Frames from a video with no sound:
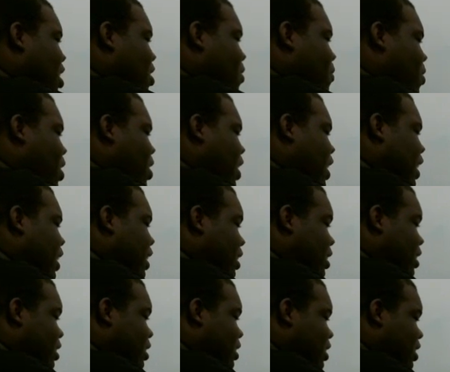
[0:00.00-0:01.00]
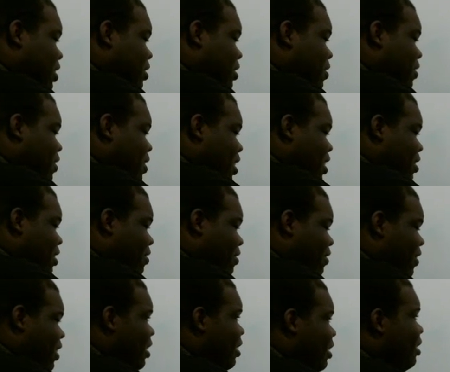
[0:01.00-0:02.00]
1, 2, and
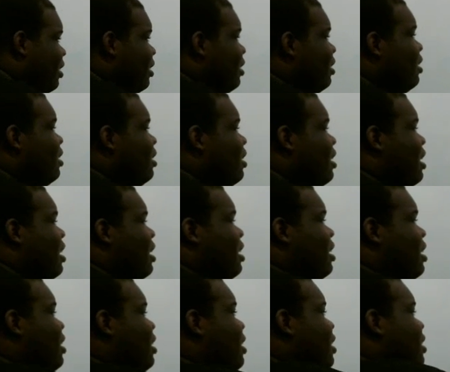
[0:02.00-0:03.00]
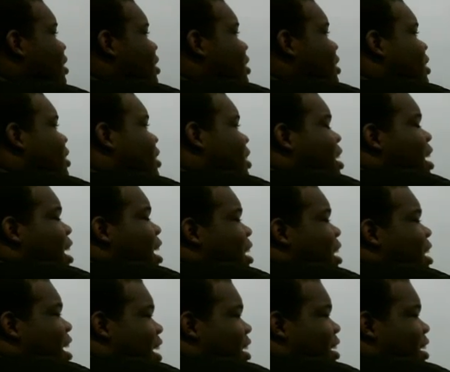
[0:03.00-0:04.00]
3. Okay,
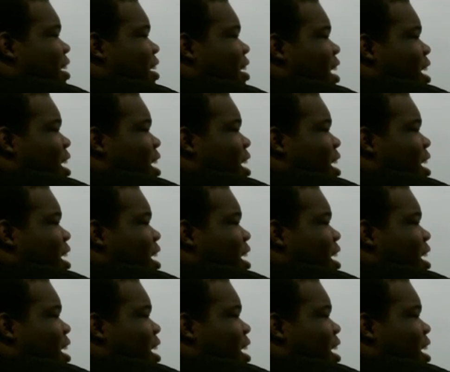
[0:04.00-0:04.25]
and yeah, you can